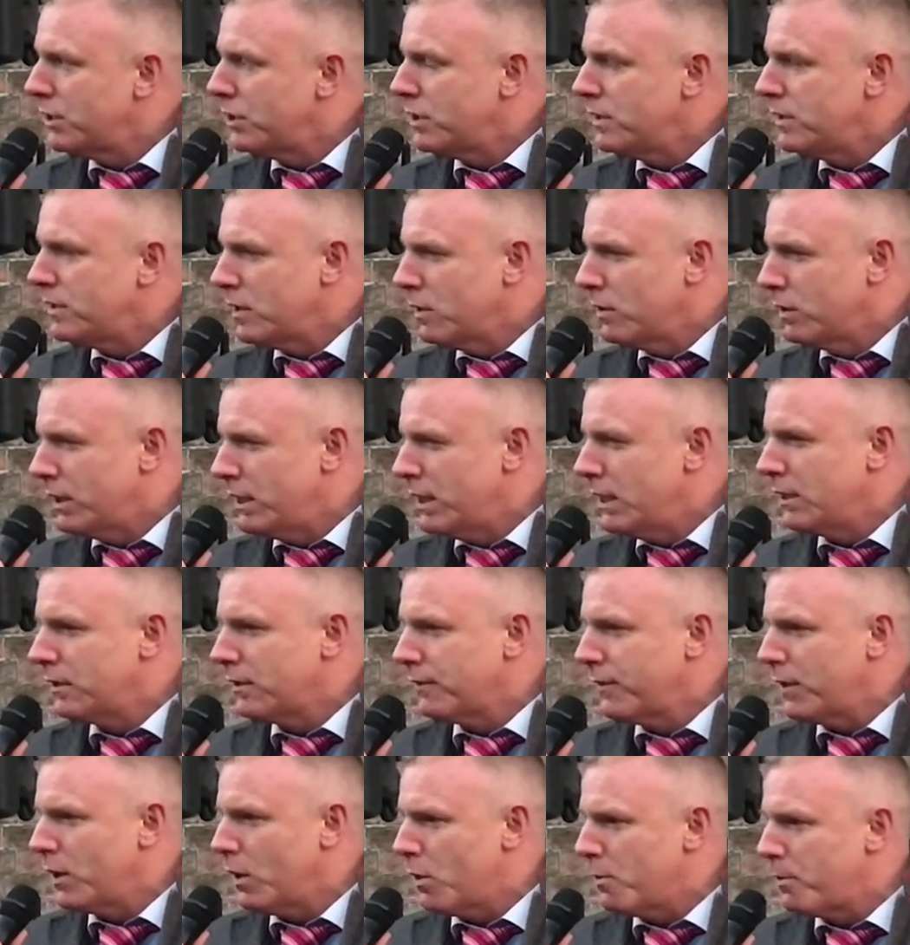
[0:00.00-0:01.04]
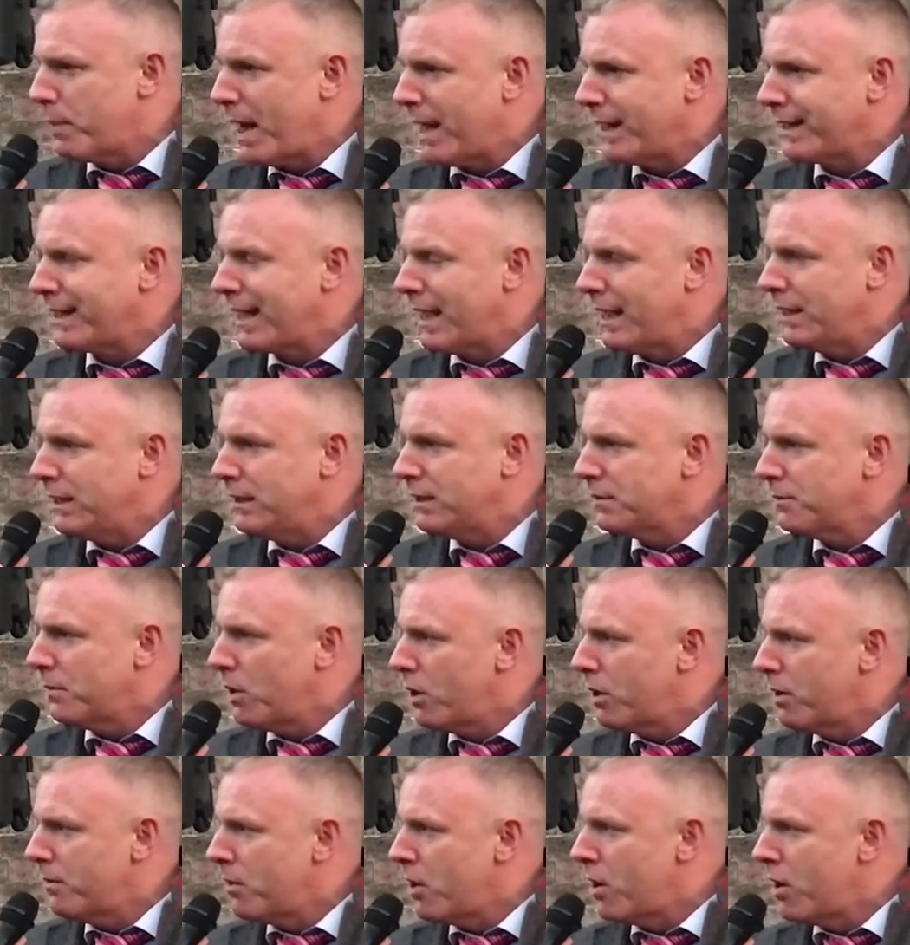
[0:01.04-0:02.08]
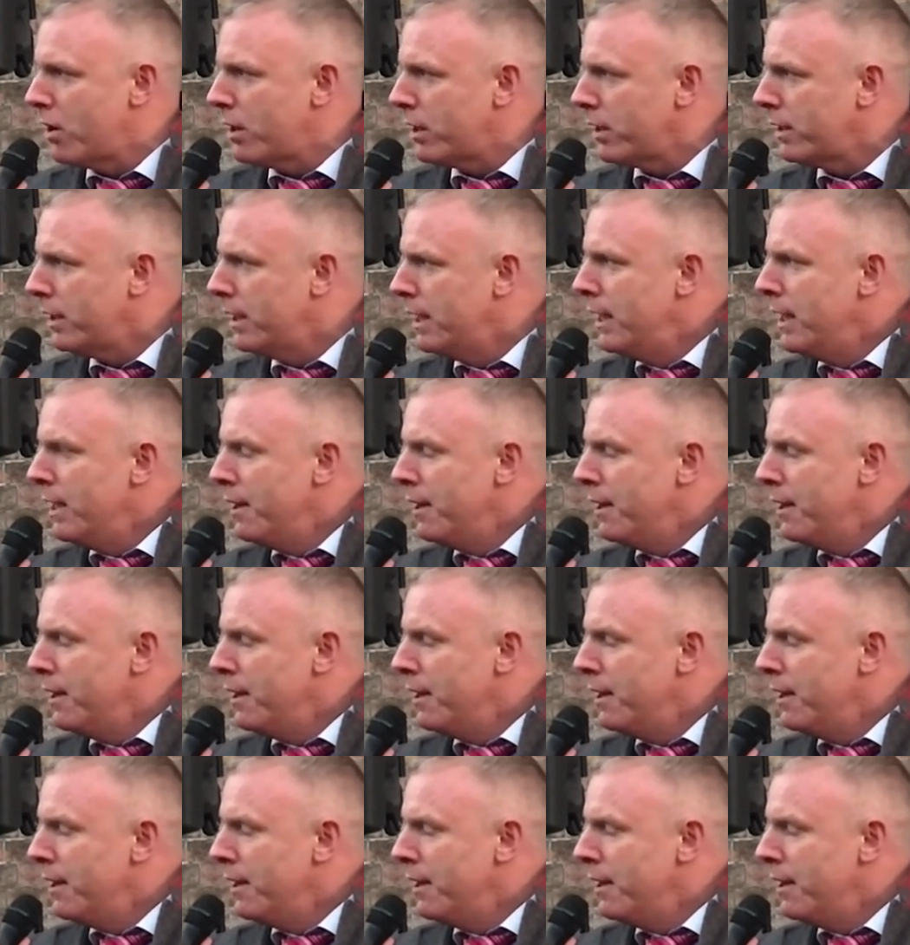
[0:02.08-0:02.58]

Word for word: She's doing an interview on Pat Kenny tomorrow morning